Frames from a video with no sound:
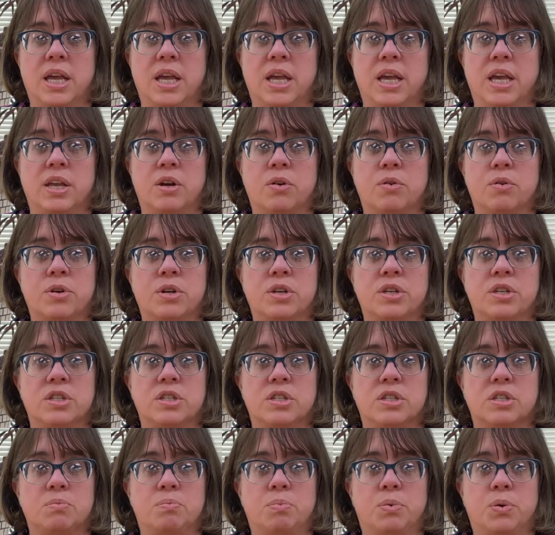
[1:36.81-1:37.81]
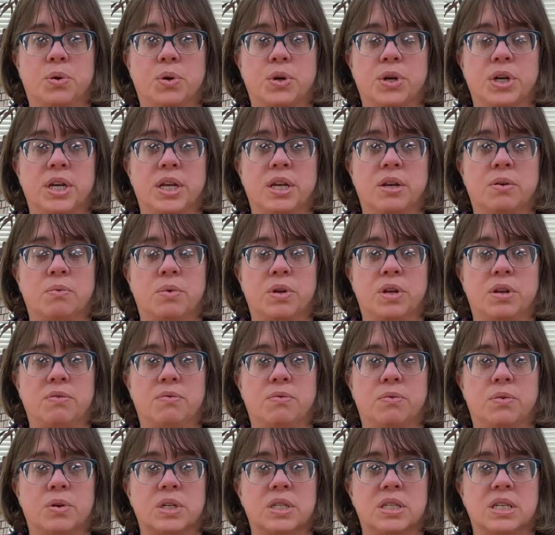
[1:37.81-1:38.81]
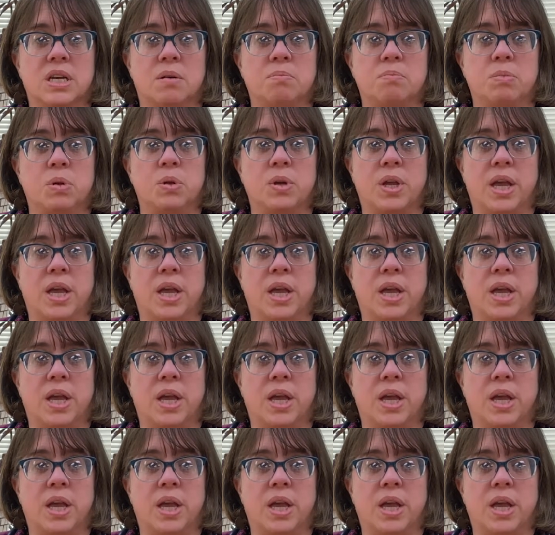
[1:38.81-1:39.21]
in order to support and reinforce Humboldt